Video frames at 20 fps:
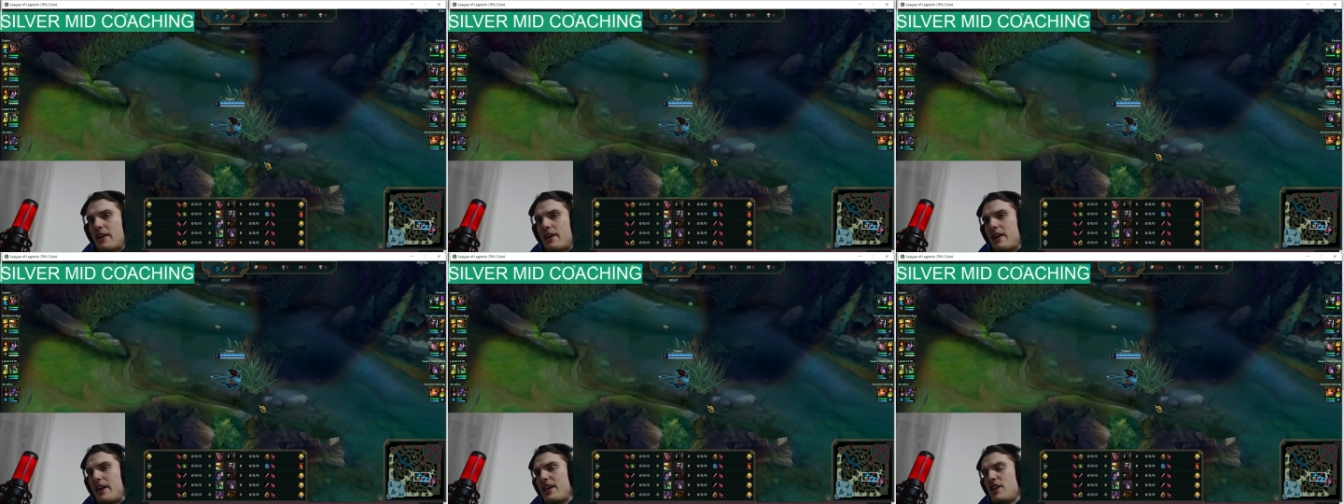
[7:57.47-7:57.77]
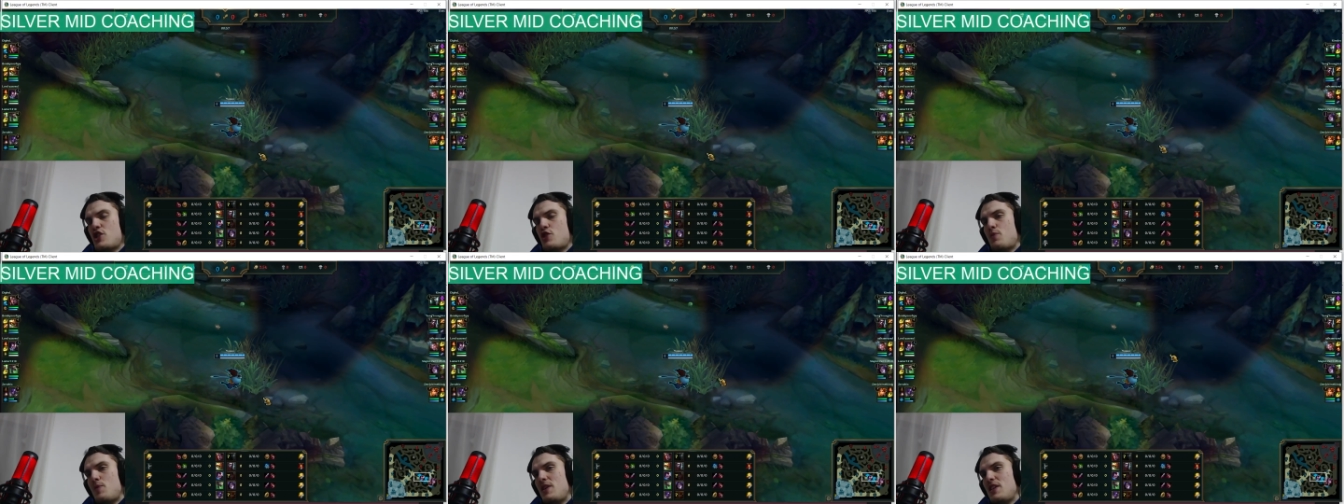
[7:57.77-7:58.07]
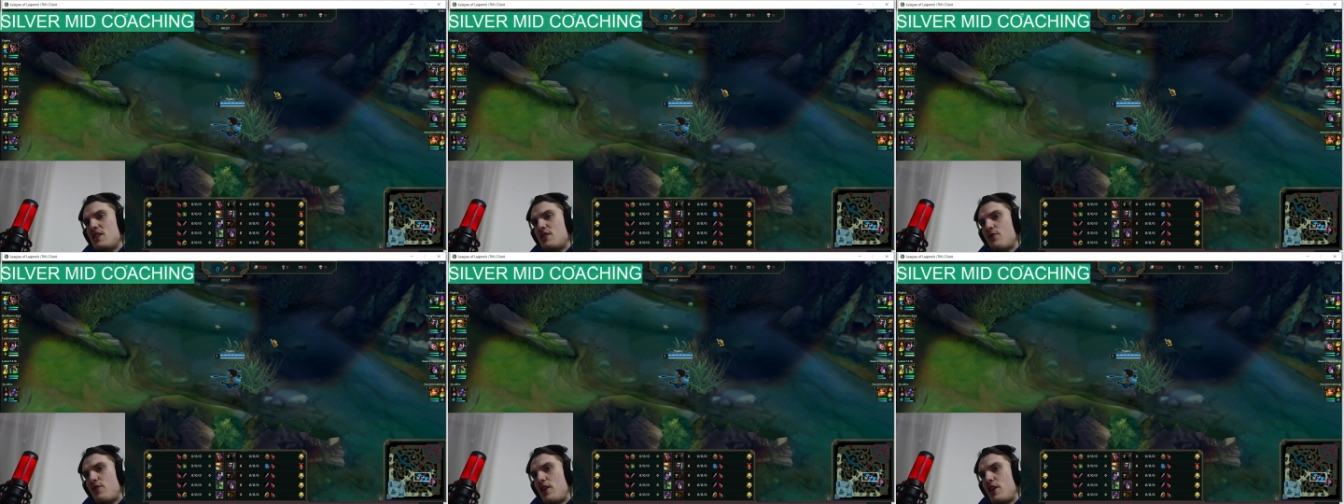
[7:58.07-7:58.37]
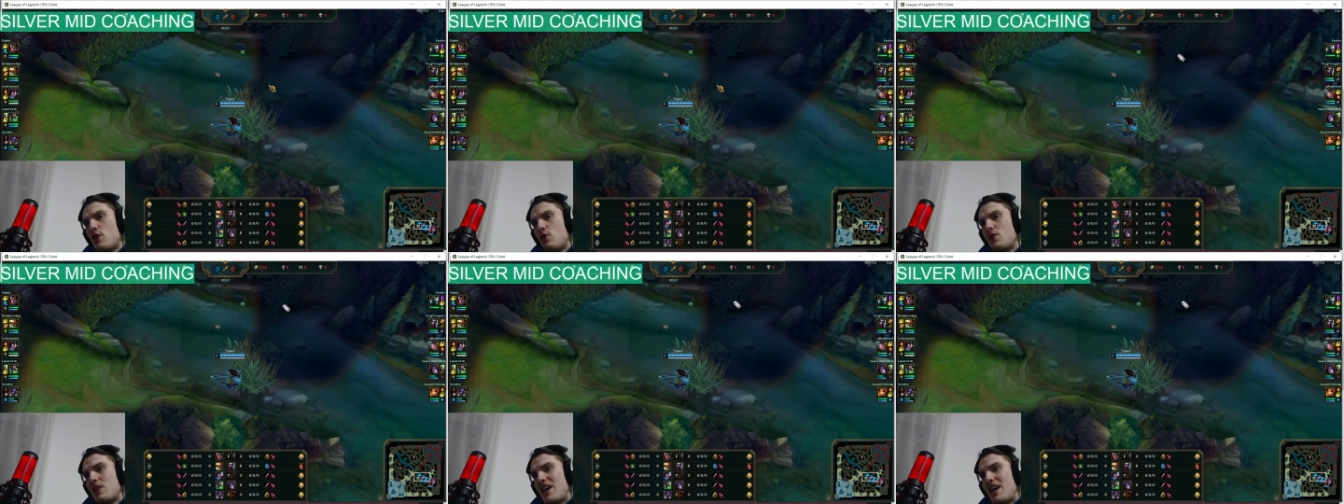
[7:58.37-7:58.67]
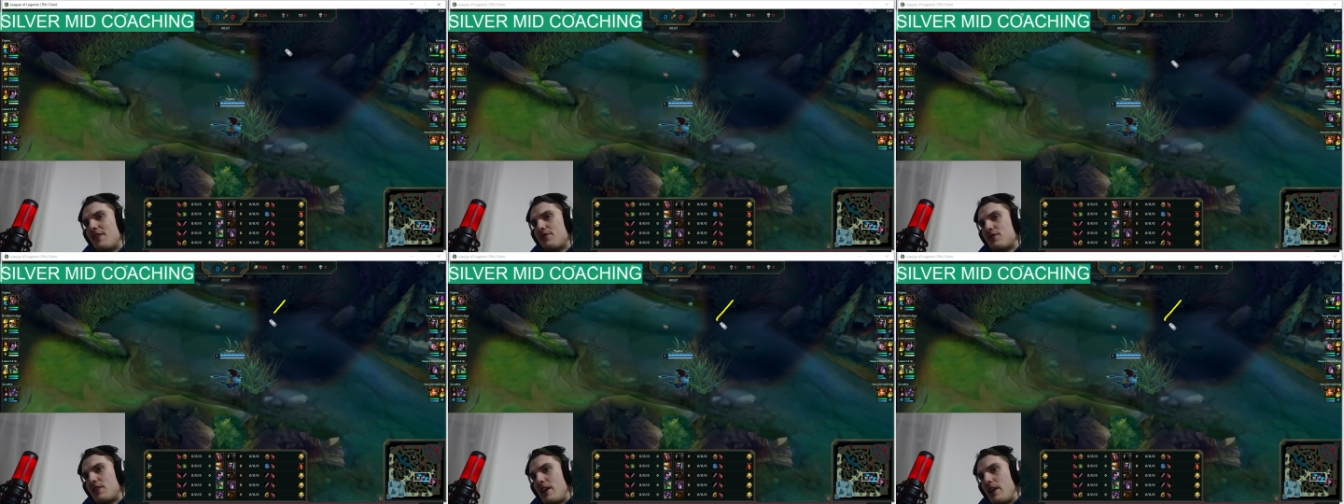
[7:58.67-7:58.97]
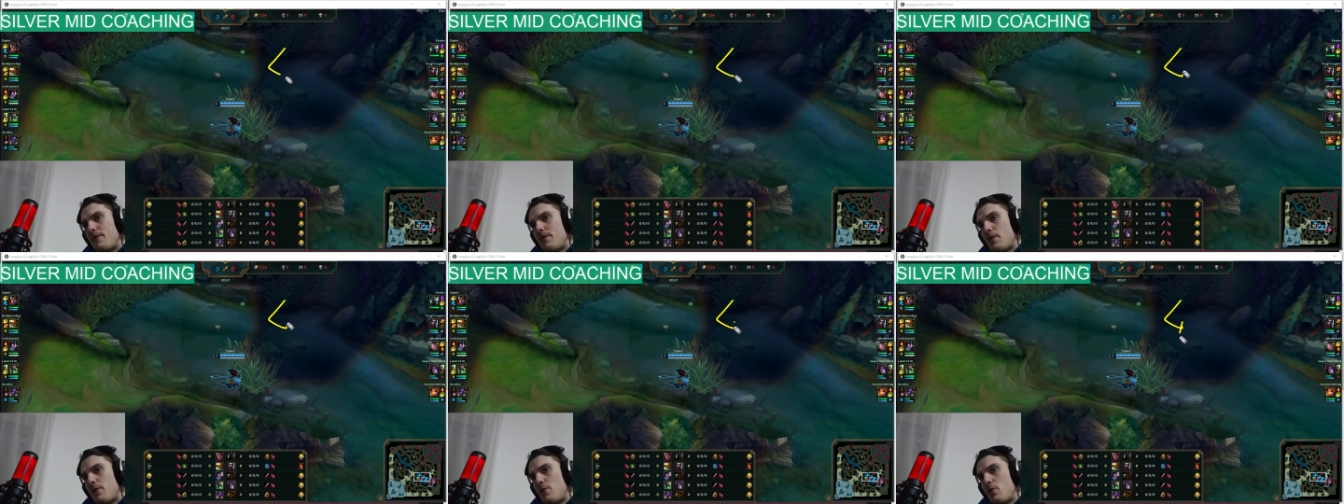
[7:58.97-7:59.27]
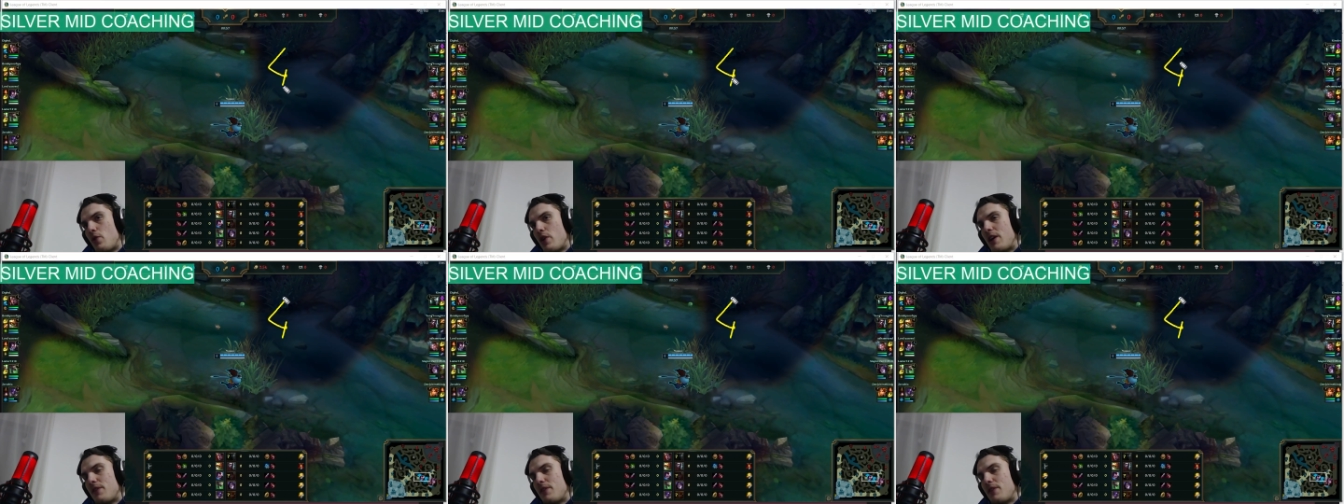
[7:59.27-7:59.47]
HP is very good after level 4.